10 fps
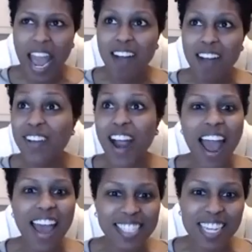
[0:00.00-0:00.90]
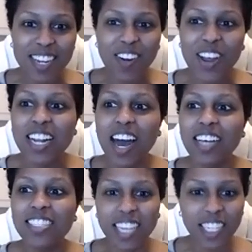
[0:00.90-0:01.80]
after I hadn't seen her in
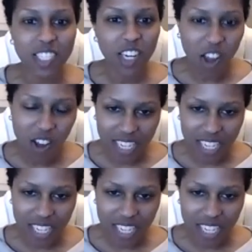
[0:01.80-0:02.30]
such a long